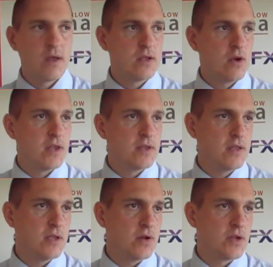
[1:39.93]
uh, he got in
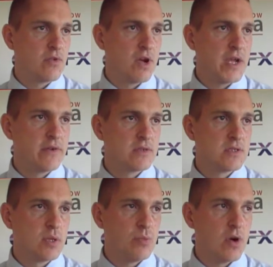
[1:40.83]
he got in the right
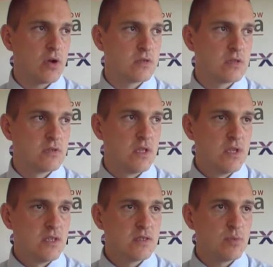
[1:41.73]
areas in the box and
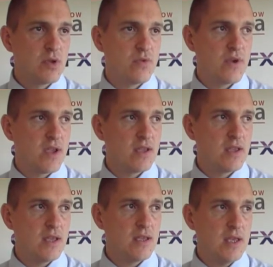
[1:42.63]
to be fair
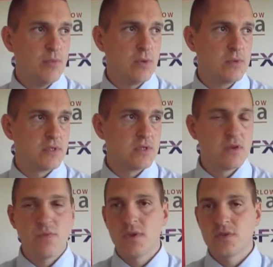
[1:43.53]
he, he probably
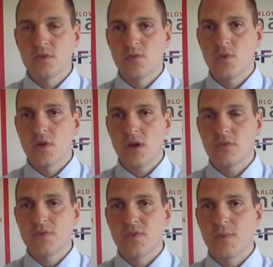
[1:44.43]
deserved one or two more
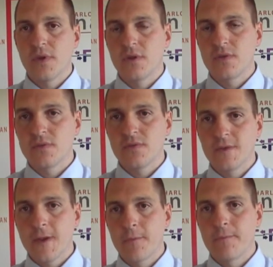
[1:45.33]
goals if I'm being honest
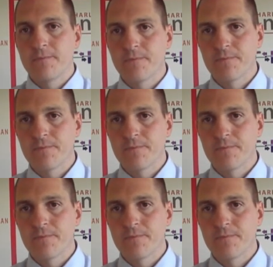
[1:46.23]
with you.